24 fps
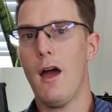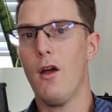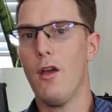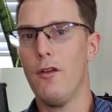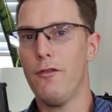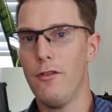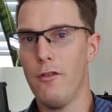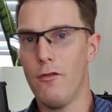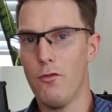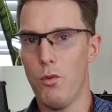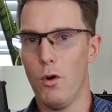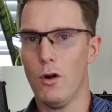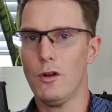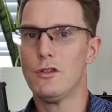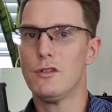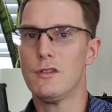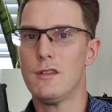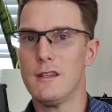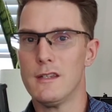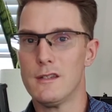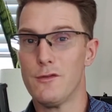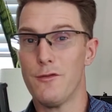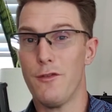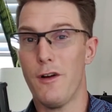if you've watched
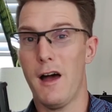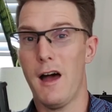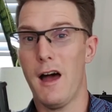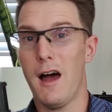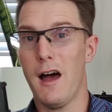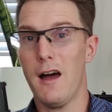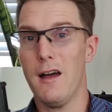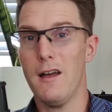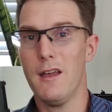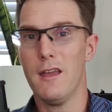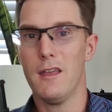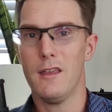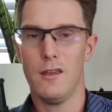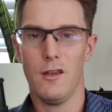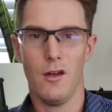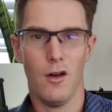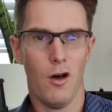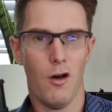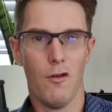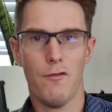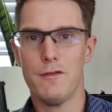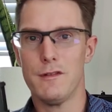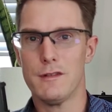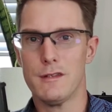this far, you
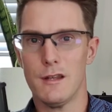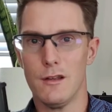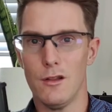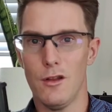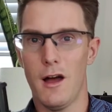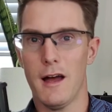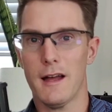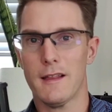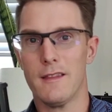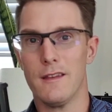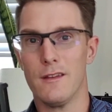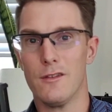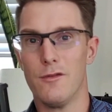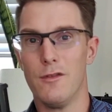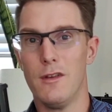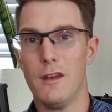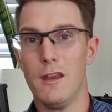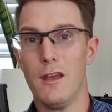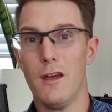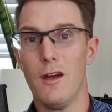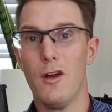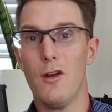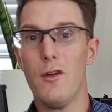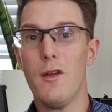obviously like this
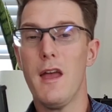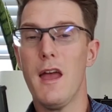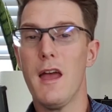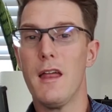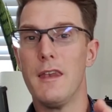video.